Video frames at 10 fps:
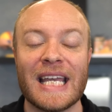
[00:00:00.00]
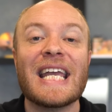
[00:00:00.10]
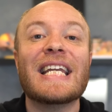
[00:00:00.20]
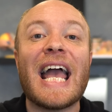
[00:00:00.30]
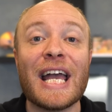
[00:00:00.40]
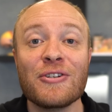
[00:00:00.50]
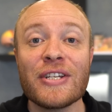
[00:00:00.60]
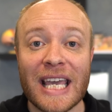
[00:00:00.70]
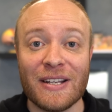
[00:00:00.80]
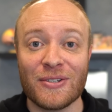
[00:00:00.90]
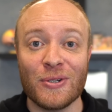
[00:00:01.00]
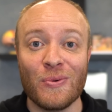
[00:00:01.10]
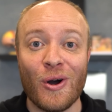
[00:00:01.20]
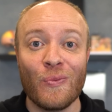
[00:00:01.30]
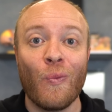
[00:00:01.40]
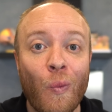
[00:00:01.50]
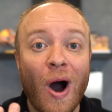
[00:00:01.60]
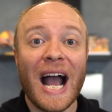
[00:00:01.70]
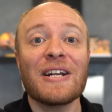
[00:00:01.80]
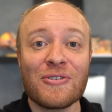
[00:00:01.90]
it educates you on
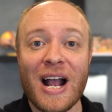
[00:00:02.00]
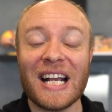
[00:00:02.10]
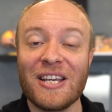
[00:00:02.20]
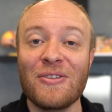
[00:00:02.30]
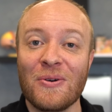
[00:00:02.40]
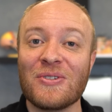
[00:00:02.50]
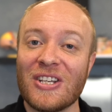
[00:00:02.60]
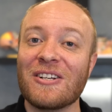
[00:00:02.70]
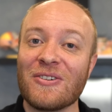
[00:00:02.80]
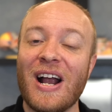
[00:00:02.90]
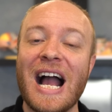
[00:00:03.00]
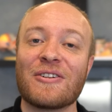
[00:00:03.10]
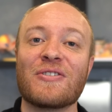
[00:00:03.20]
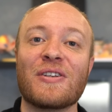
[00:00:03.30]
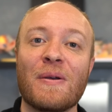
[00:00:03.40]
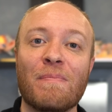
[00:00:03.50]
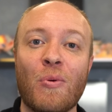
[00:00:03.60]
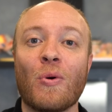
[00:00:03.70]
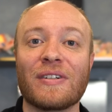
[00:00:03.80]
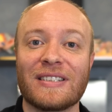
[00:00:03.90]
why tracking those things are actually
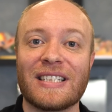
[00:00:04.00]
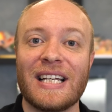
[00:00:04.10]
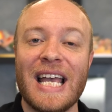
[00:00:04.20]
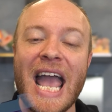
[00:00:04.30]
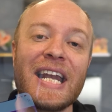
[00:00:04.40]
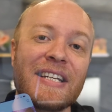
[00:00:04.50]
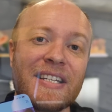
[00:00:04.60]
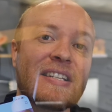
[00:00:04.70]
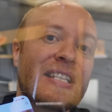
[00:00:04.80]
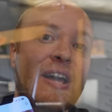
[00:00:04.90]
important. And it does